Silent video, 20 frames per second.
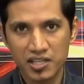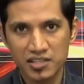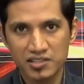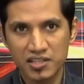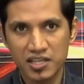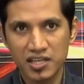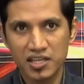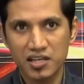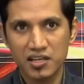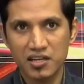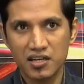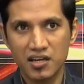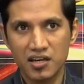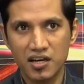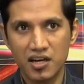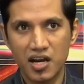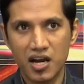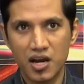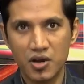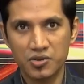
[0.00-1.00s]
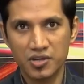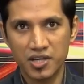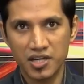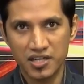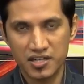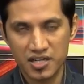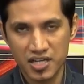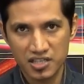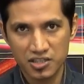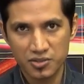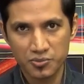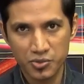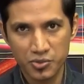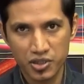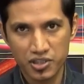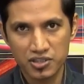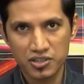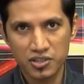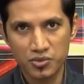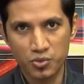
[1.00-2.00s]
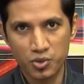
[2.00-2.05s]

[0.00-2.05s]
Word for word: easy how the interaction potential